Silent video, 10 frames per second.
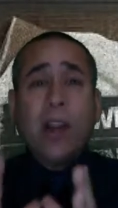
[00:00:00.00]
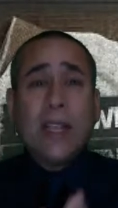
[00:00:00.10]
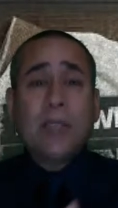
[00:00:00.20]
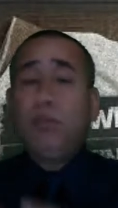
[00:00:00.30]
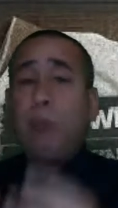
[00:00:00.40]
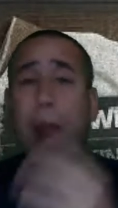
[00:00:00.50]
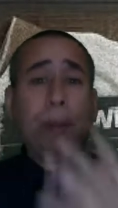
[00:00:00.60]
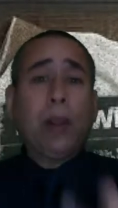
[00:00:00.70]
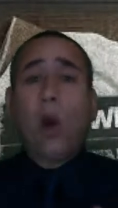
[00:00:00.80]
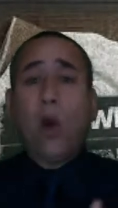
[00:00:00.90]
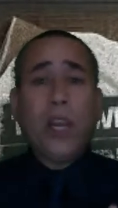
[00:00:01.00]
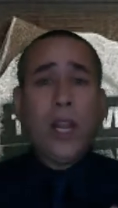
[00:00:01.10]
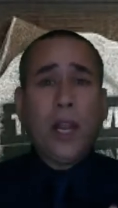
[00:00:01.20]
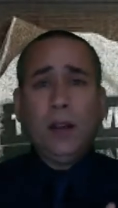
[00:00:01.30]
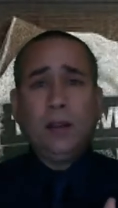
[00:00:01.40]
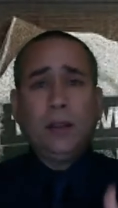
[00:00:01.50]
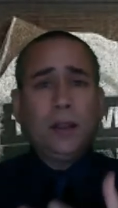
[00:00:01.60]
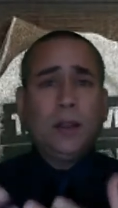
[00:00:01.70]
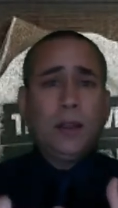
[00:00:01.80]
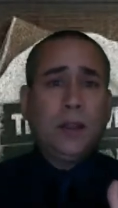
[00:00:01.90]
is Babylonian
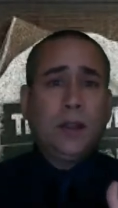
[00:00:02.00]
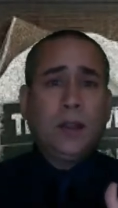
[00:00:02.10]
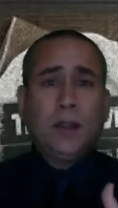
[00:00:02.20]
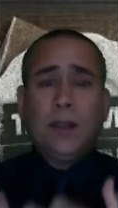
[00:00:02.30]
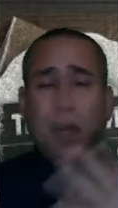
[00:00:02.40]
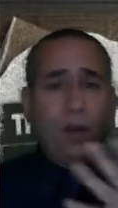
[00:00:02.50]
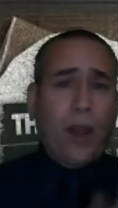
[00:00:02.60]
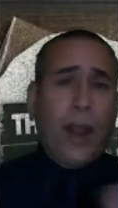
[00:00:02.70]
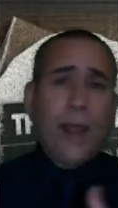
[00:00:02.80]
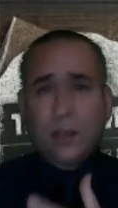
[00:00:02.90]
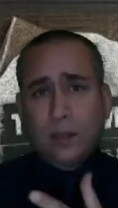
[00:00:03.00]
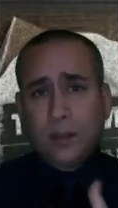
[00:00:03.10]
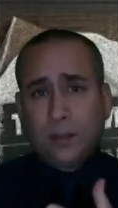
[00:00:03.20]
Ninevites,